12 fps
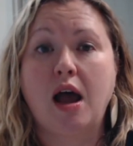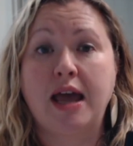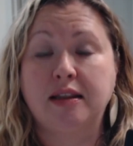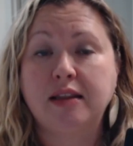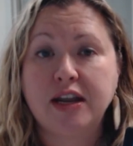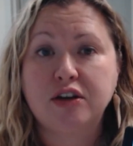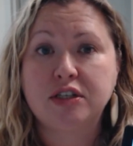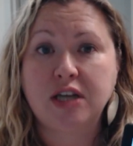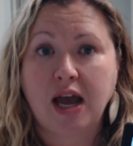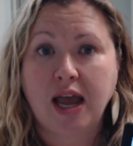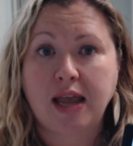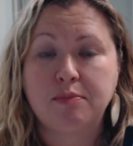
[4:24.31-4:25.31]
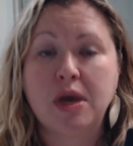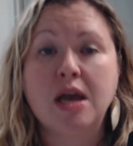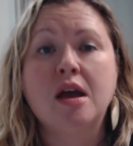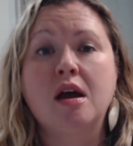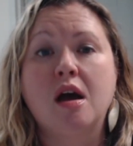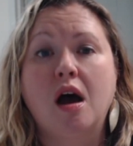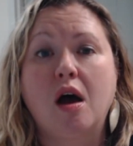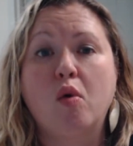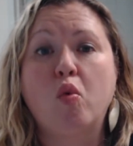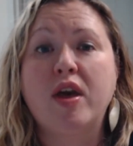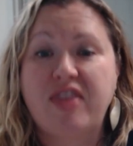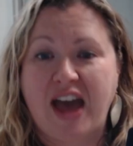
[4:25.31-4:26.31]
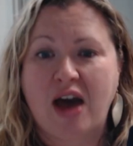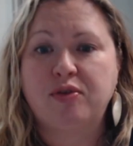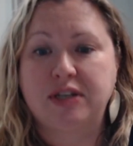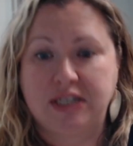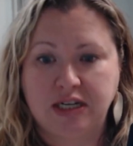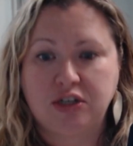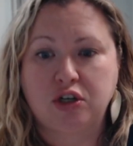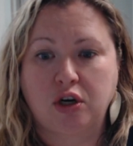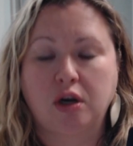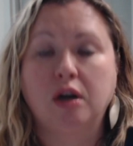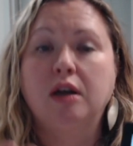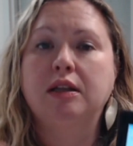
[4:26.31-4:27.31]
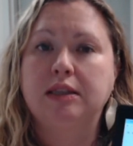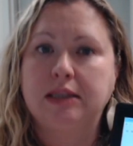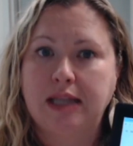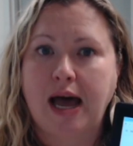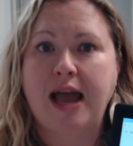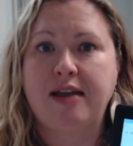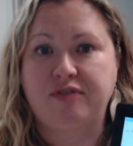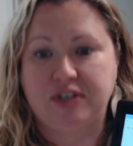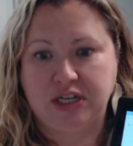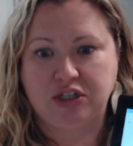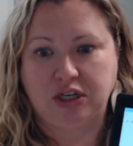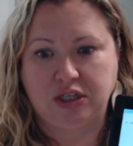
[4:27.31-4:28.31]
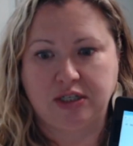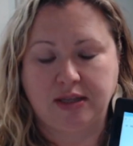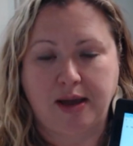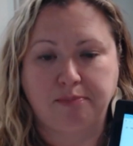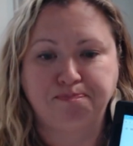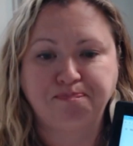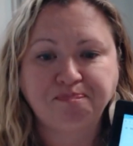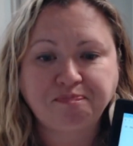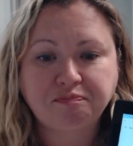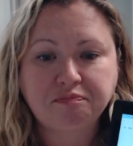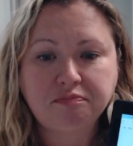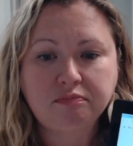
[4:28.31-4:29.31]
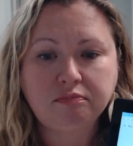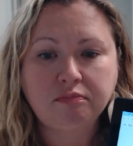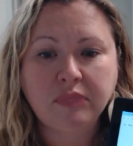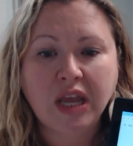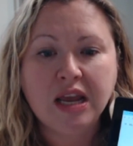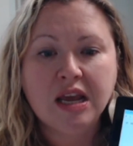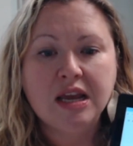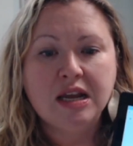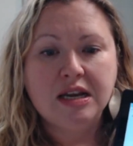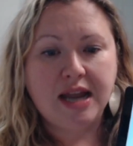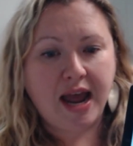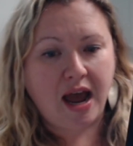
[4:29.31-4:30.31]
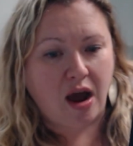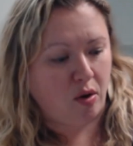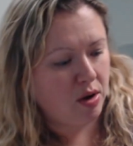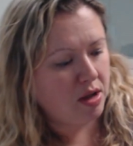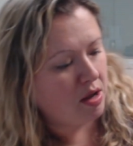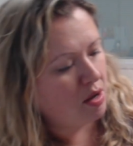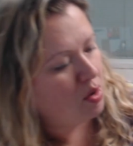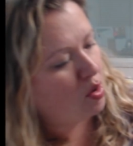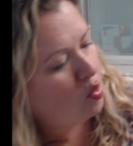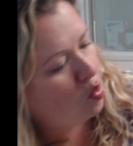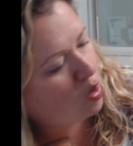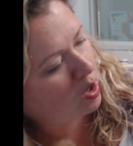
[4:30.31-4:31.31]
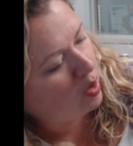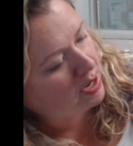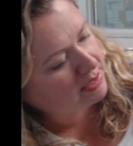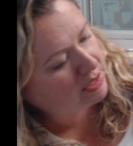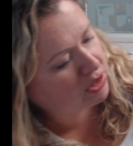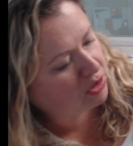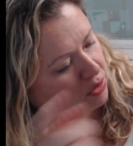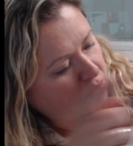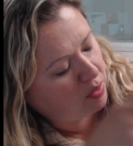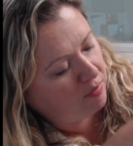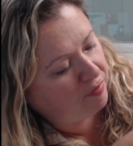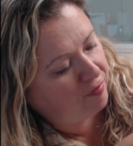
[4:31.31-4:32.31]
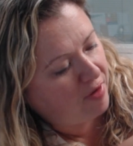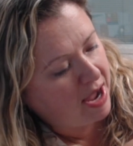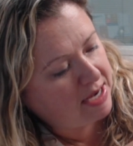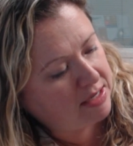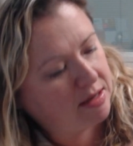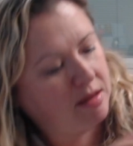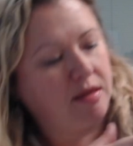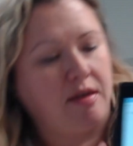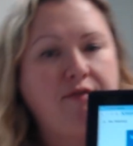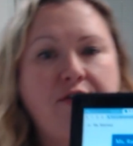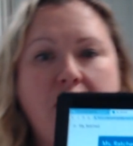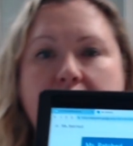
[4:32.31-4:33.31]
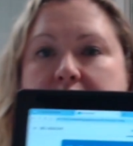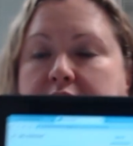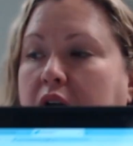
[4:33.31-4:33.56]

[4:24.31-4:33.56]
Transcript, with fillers: at a later time without the teacher live teaching to them. Now, we're going to find the very